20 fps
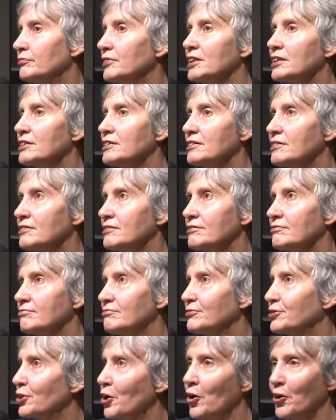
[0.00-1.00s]
is
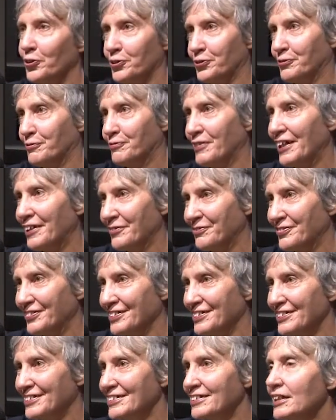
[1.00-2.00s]
not
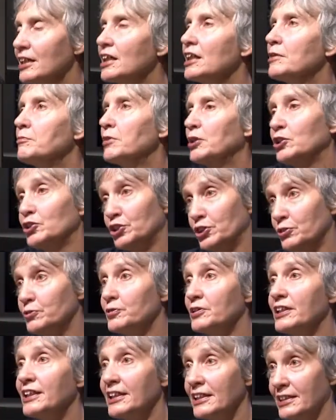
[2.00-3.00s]
relevant because you
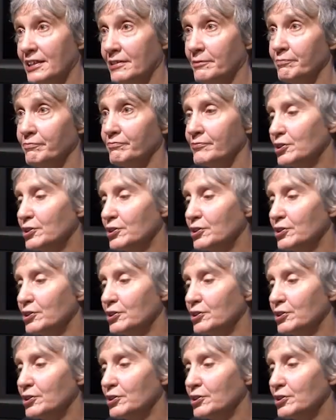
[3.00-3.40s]
need them.